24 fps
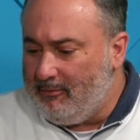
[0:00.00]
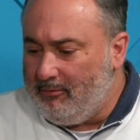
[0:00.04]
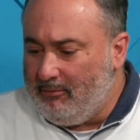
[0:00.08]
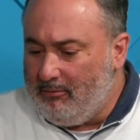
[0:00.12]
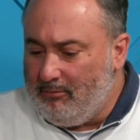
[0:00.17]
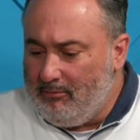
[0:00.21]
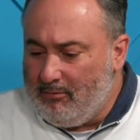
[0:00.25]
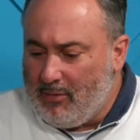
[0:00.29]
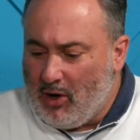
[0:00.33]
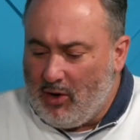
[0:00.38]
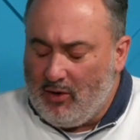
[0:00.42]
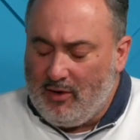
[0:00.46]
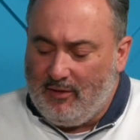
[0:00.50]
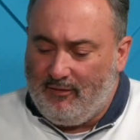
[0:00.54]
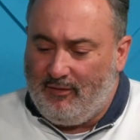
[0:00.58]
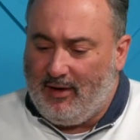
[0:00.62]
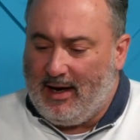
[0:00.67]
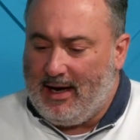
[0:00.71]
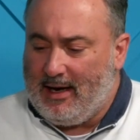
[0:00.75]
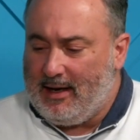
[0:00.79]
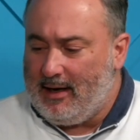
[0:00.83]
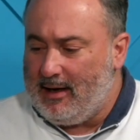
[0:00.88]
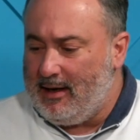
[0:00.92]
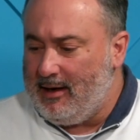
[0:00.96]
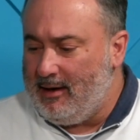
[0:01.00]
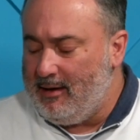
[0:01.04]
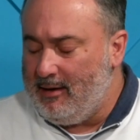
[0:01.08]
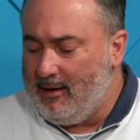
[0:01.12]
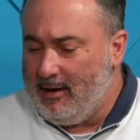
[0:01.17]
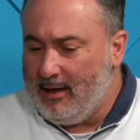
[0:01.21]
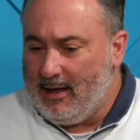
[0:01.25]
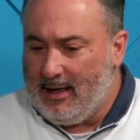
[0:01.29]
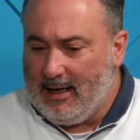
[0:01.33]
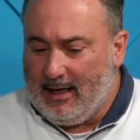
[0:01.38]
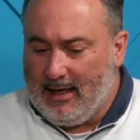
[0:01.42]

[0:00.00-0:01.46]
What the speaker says: motivating,